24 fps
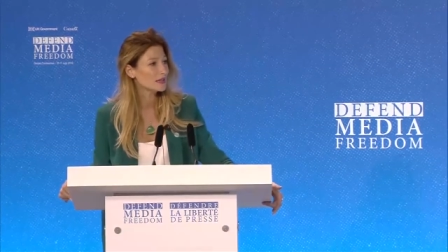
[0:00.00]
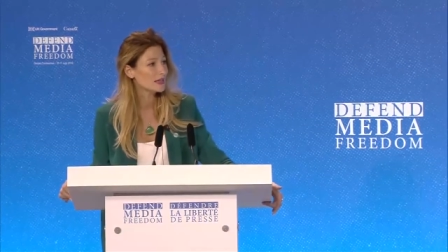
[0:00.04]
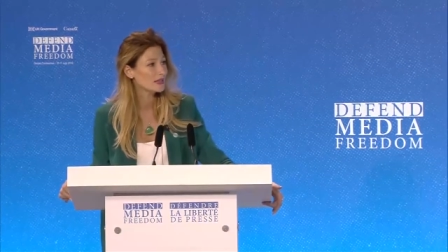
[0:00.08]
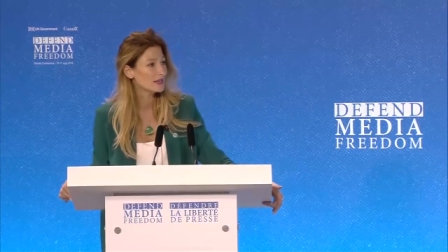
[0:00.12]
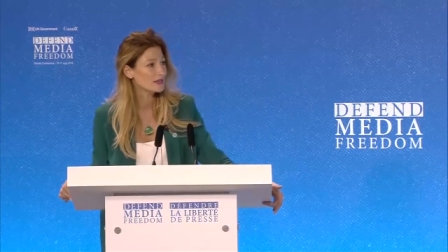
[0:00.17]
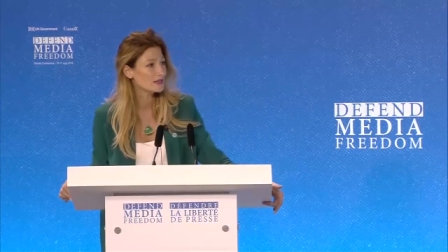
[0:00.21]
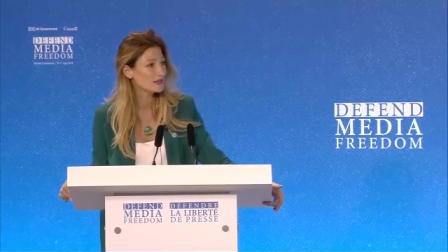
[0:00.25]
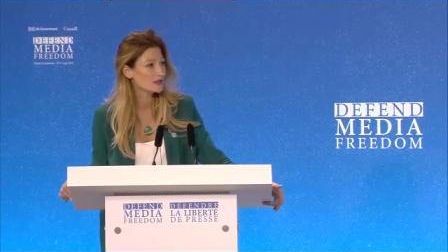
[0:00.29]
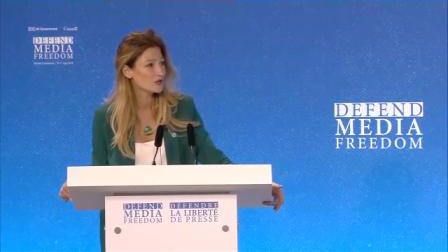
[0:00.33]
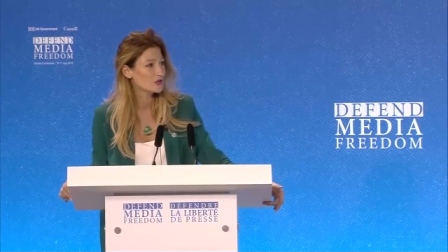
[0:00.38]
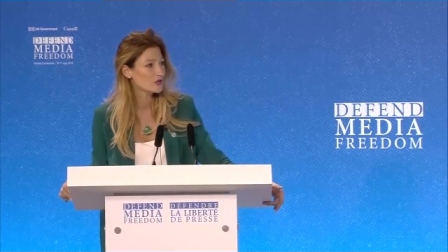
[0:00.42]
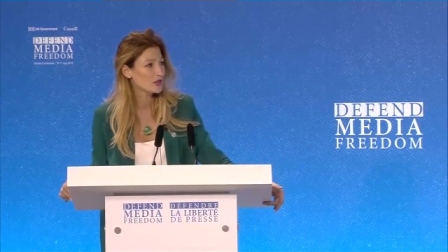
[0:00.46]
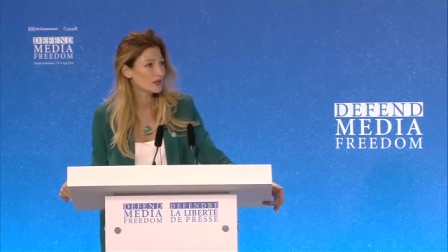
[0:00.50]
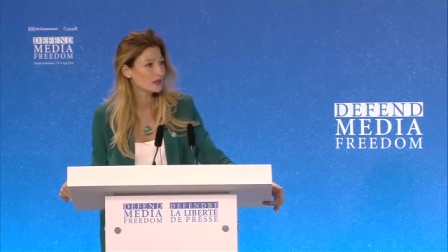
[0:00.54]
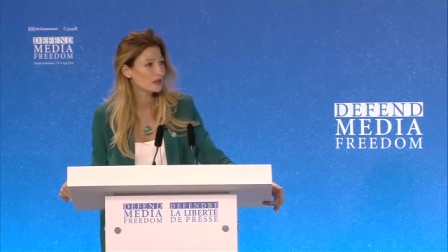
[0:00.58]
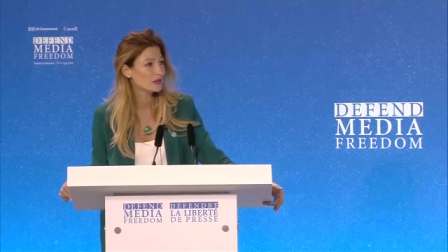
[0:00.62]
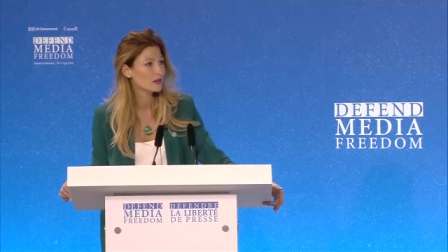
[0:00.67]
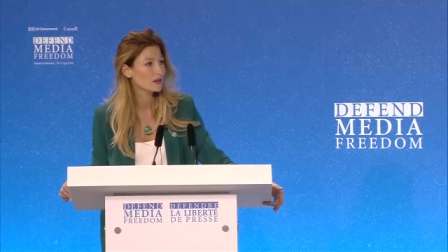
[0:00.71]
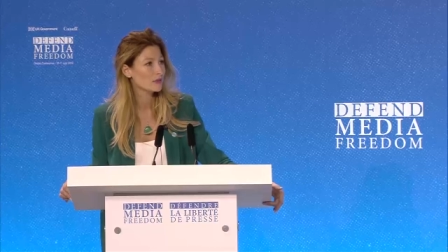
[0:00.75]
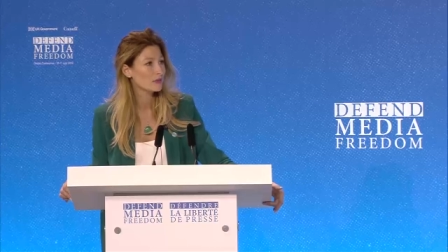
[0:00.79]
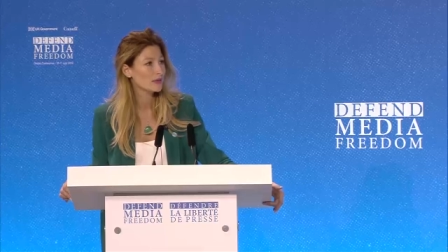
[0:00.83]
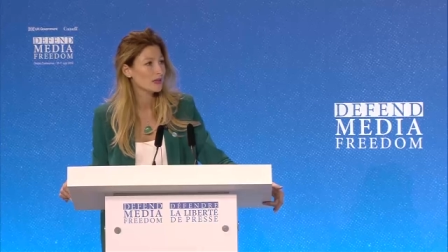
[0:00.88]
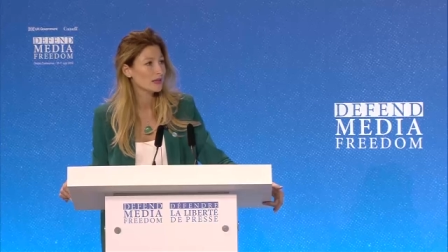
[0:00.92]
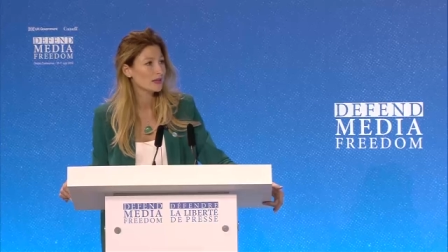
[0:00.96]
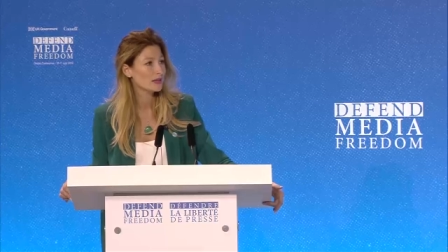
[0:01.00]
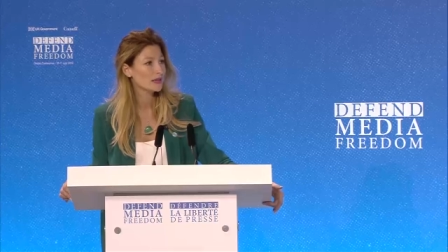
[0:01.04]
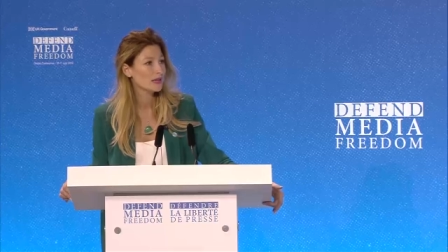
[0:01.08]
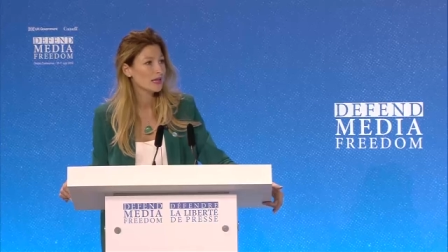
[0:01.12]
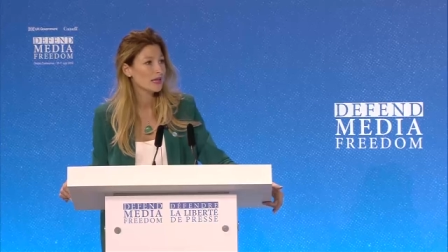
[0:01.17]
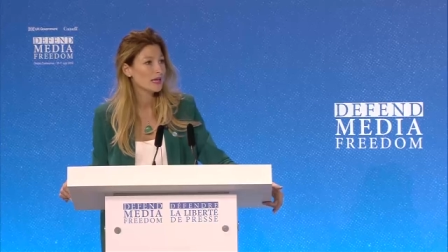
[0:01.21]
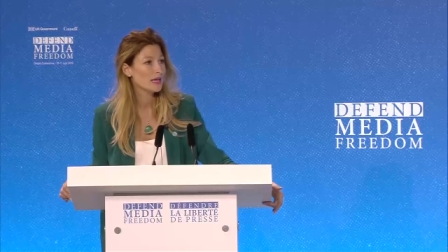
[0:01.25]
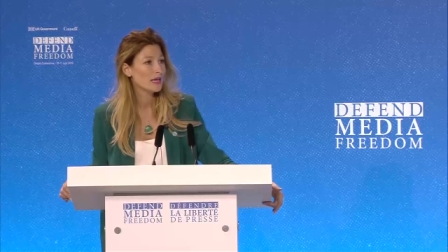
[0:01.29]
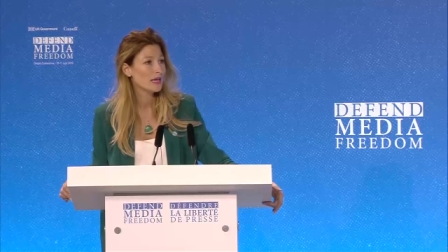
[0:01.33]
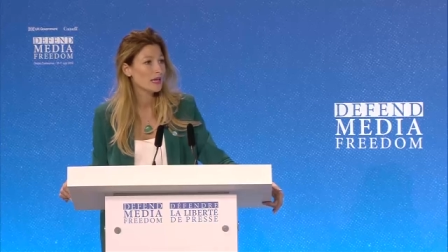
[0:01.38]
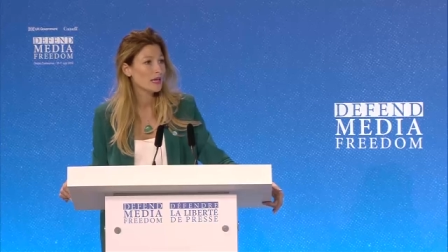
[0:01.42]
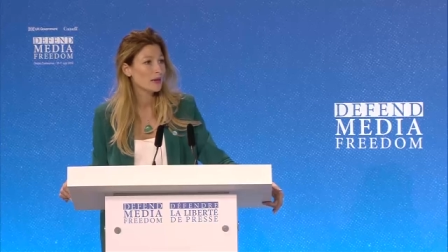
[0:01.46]
ladies and gentlemen,
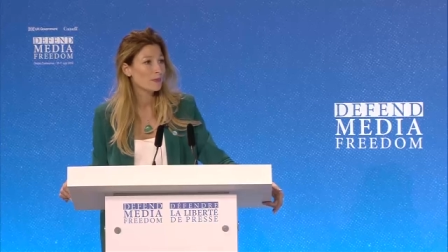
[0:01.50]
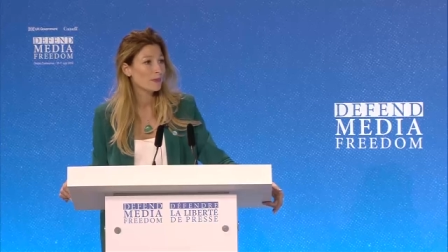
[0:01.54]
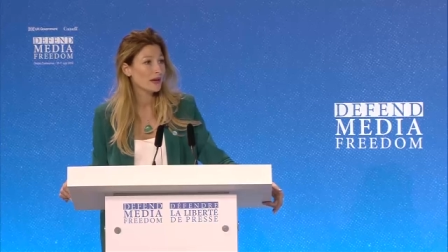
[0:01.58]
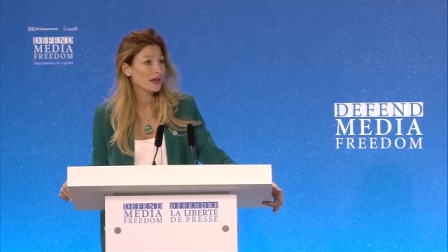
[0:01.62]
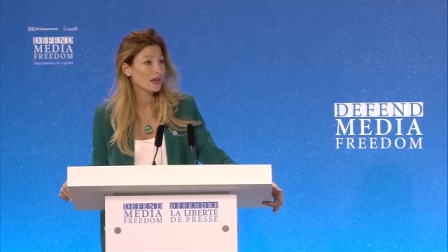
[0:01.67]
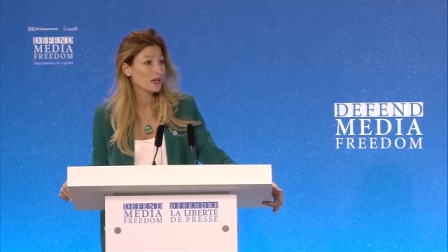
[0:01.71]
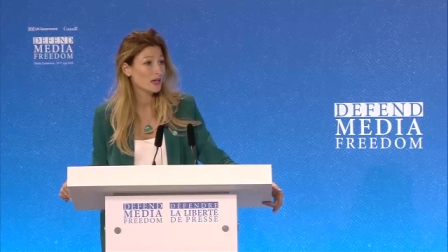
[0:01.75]
my